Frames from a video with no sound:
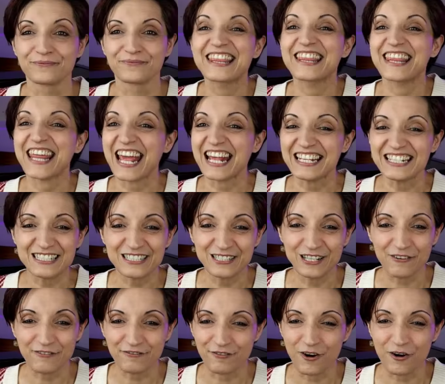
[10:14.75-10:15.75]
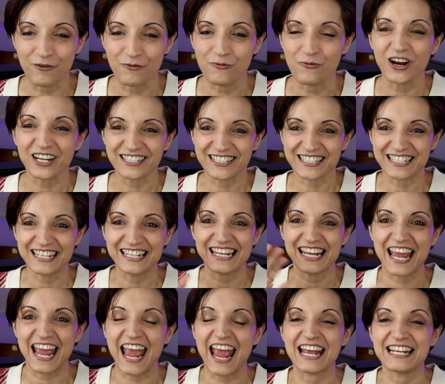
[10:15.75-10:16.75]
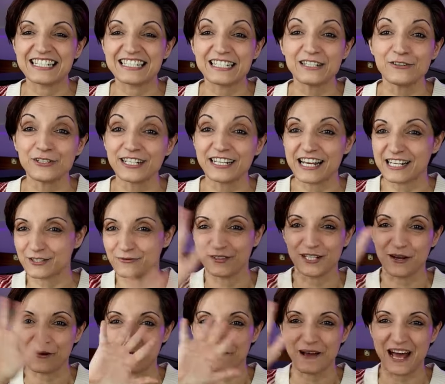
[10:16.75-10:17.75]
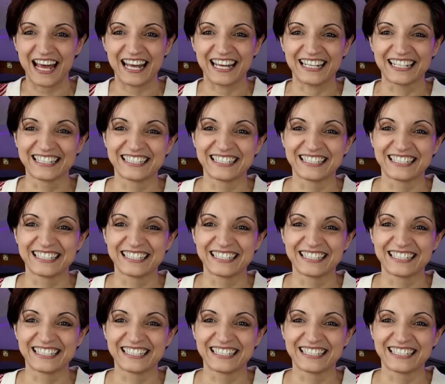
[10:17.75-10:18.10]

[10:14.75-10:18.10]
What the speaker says: Thanks for watching and see you in the next video. Bye!